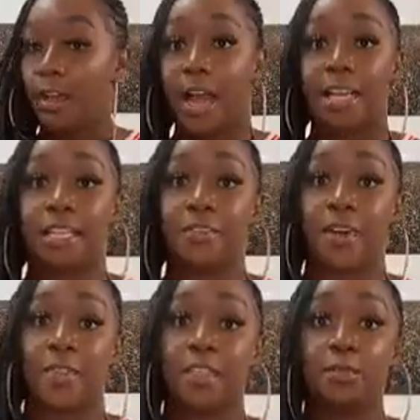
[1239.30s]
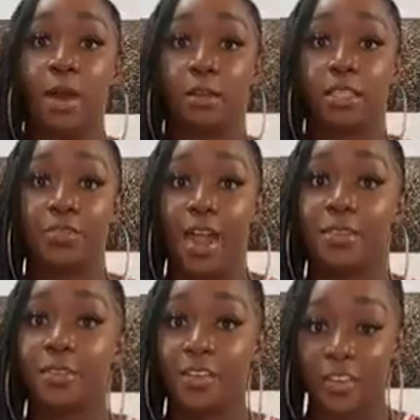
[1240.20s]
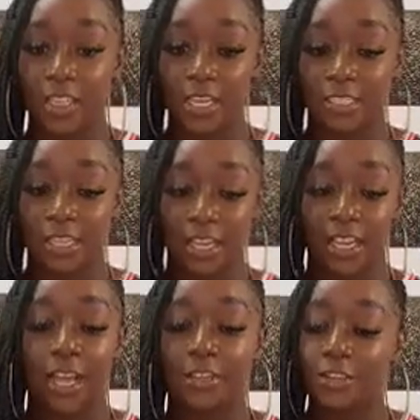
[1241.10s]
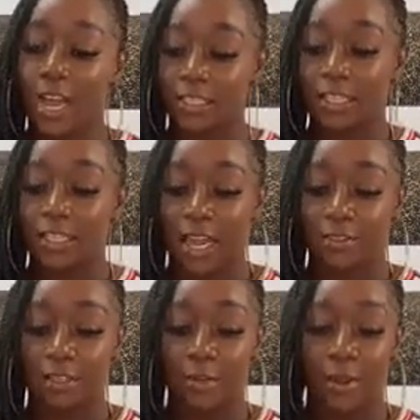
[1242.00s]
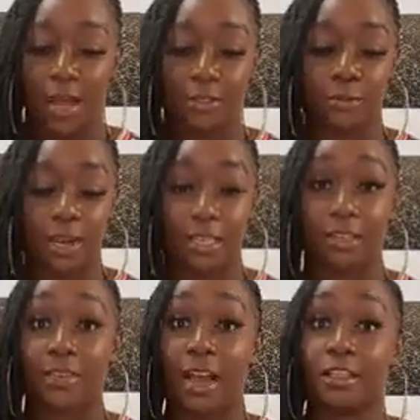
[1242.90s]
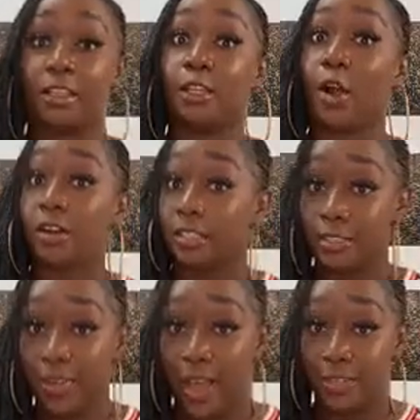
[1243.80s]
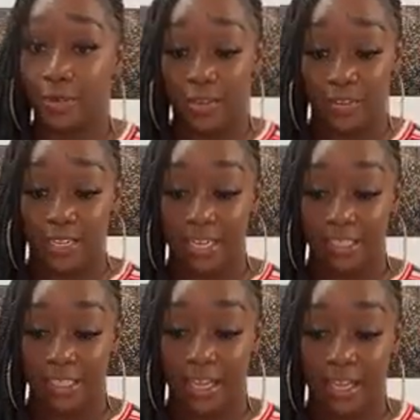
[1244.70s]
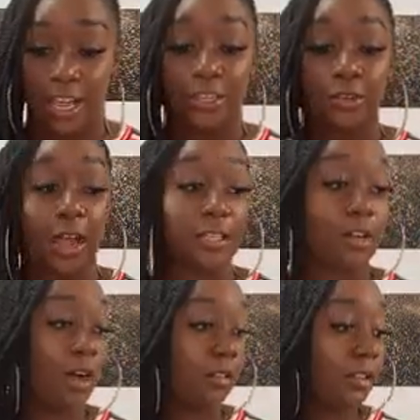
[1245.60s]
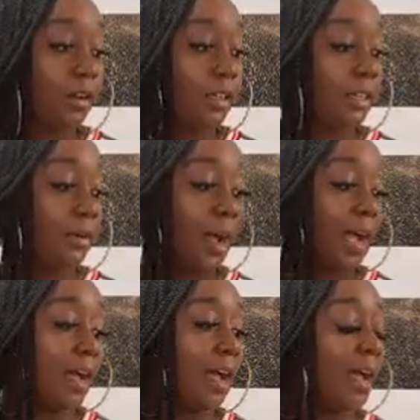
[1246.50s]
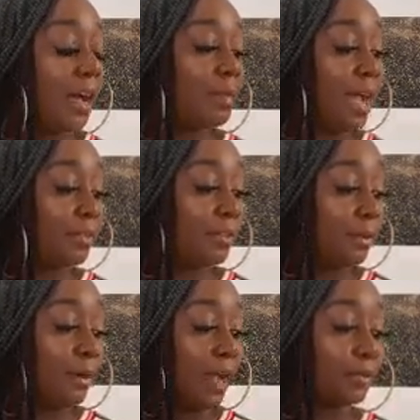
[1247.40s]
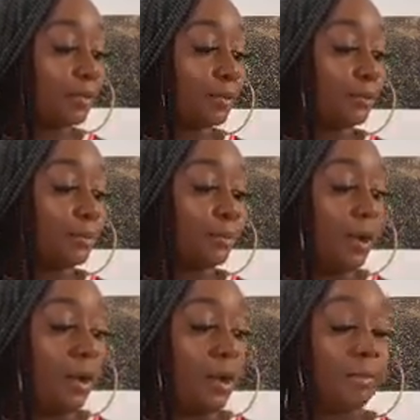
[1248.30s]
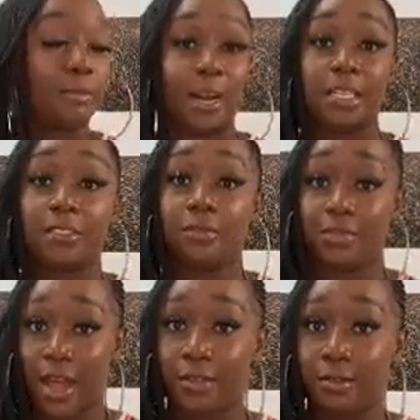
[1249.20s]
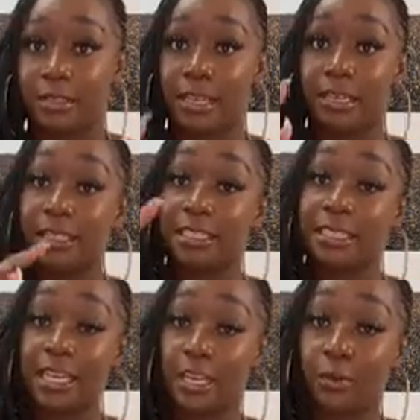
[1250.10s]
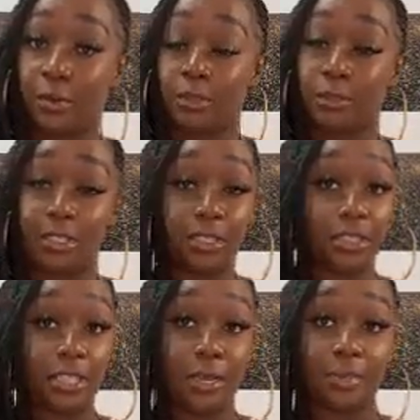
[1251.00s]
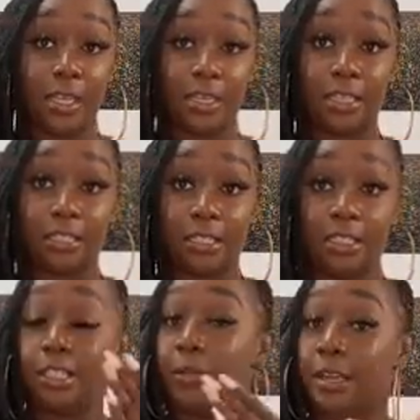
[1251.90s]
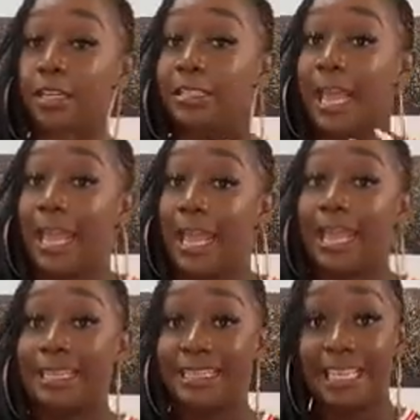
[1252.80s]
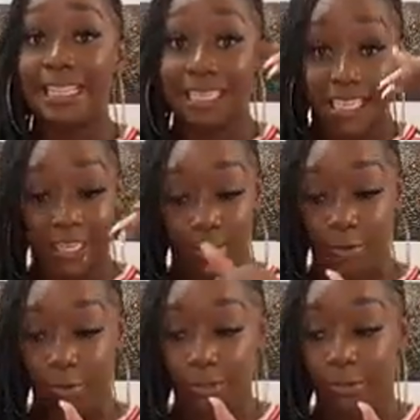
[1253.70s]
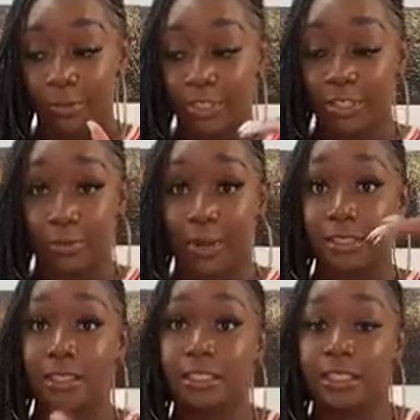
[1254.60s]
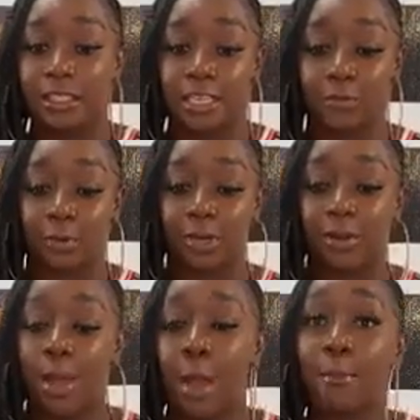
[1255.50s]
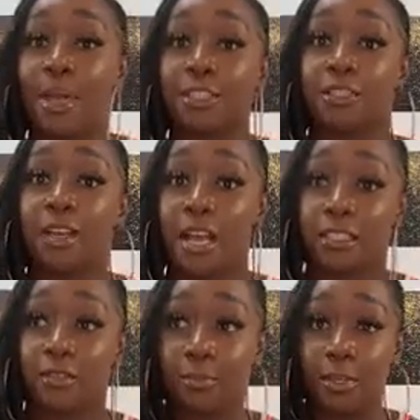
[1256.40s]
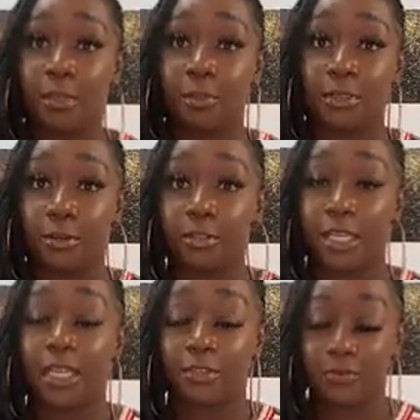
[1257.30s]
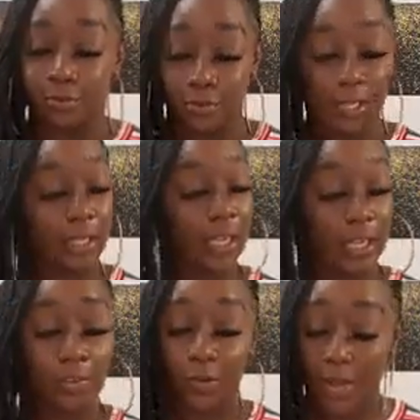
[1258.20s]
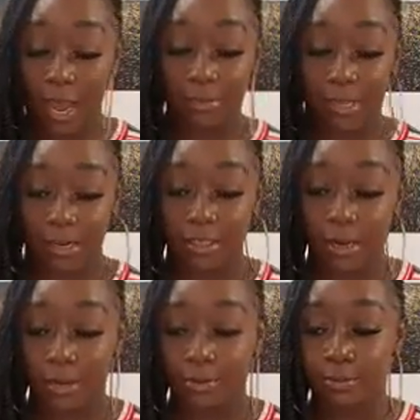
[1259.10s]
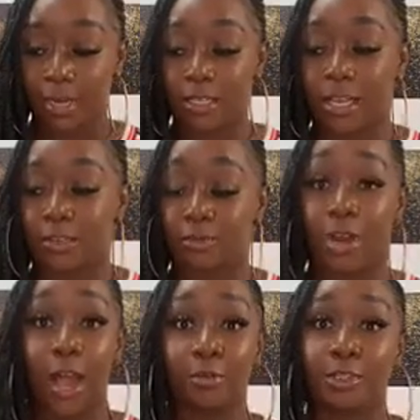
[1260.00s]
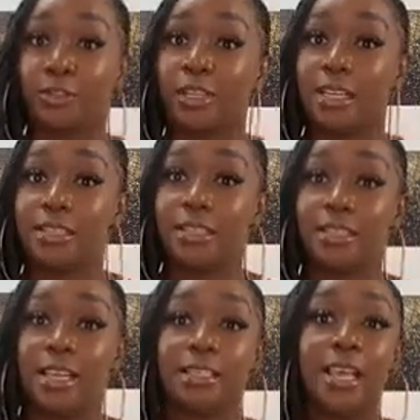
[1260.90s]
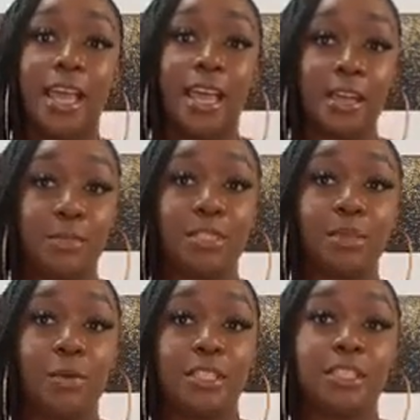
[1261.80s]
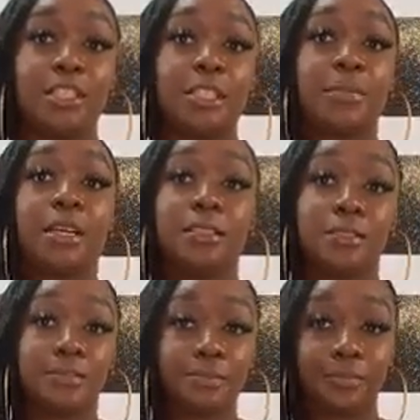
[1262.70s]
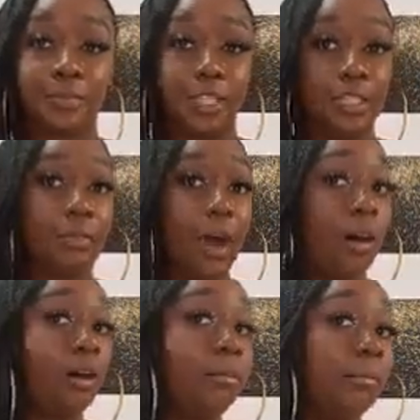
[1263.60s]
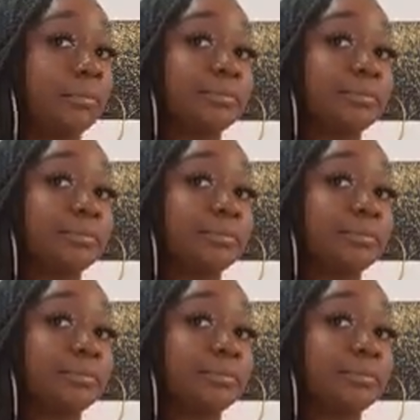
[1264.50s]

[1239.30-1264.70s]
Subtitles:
identify the smallest value given a data set. You guys are going to have to know how to identify the largest value given a data set. You guys are also going to know have to know how to arrange values in ascending order, which is the same thing as least to greatest, and descending order, which is greatest to least as well. Make sure you guys are familiar with those key vocabulary terms, because I do not want you to get to your test and miss the question just because of a small